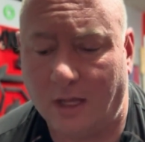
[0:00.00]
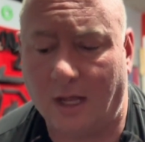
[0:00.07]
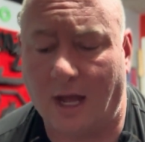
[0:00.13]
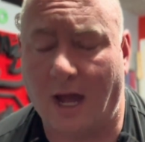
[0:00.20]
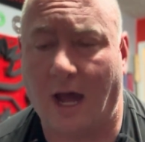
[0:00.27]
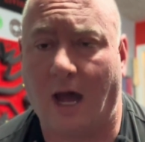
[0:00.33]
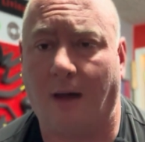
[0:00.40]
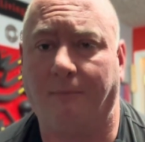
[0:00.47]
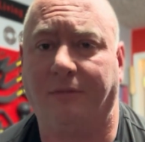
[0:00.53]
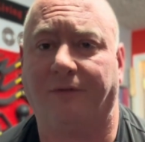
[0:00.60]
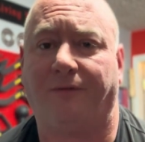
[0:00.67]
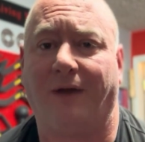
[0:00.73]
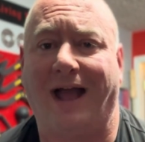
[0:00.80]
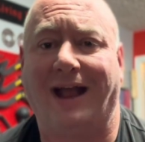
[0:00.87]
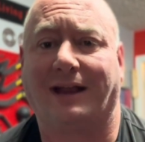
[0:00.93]
The
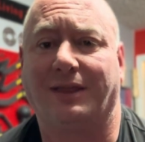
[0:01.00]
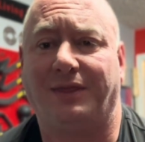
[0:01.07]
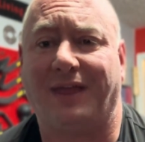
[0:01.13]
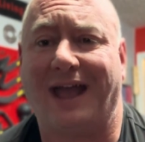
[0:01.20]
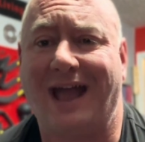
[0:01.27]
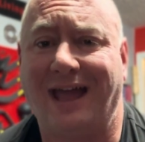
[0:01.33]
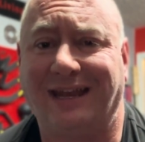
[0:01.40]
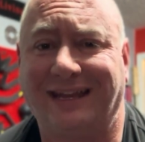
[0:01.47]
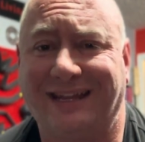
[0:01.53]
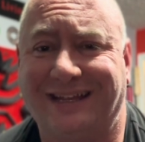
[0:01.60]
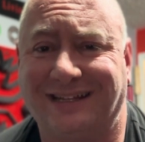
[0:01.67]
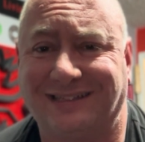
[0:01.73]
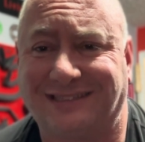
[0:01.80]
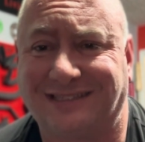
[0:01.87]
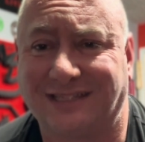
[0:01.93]
fact that
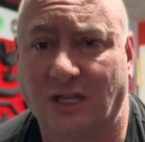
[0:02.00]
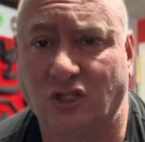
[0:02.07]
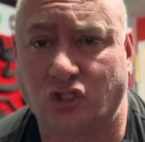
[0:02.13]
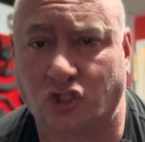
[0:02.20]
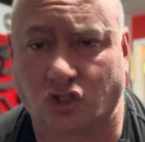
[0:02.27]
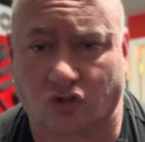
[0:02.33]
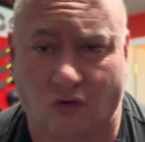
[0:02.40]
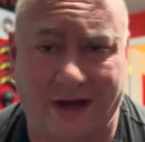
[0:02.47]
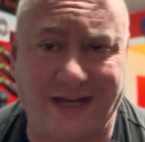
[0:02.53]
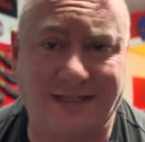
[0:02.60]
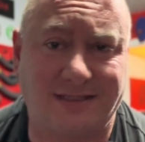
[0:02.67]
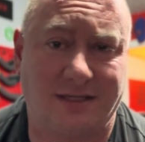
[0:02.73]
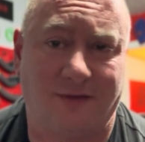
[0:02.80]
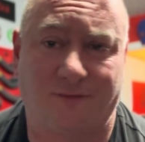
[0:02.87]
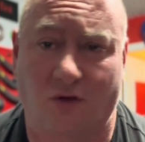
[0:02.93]
it's
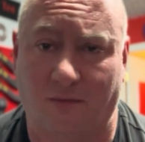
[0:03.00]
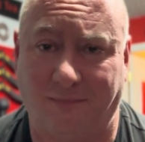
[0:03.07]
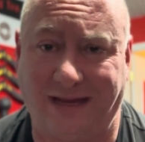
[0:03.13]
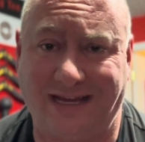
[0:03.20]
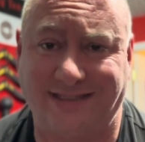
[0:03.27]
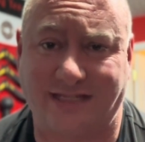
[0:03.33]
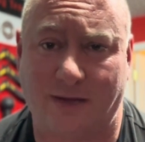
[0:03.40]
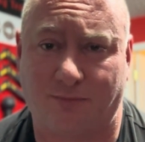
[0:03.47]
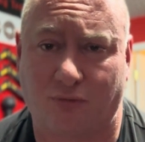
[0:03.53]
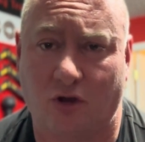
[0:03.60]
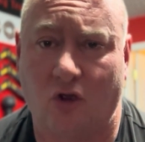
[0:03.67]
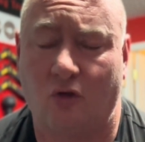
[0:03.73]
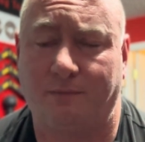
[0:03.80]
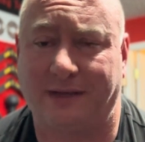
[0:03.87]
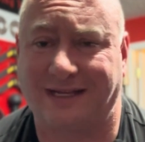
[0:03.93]
straight for me is a
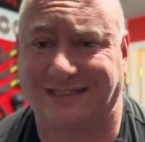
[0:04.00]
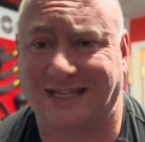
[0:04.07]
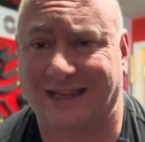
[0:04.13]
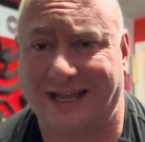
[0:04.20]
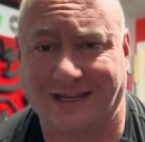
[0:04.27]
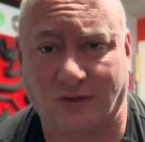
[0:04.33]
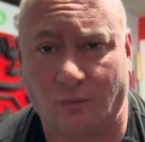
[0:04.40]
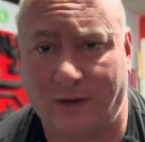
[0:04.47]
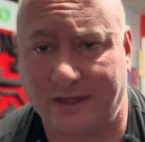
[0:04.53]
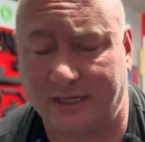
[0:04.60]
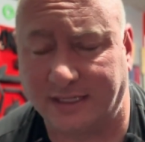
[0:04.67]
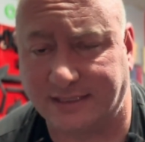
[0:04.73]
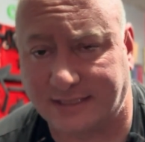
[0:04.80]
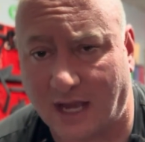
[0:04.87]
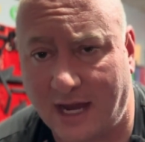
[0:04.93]
pro because I like the way the
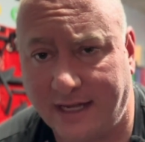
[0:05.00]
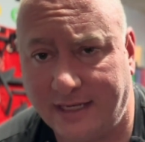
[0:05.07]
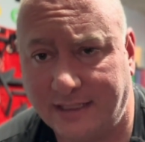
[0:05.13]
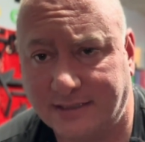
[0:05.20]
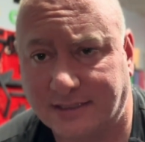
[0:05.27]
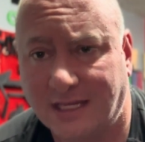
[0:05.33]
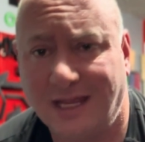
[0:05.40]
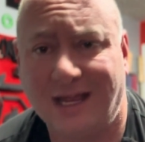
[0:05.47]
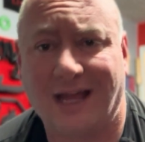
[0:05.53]
design is.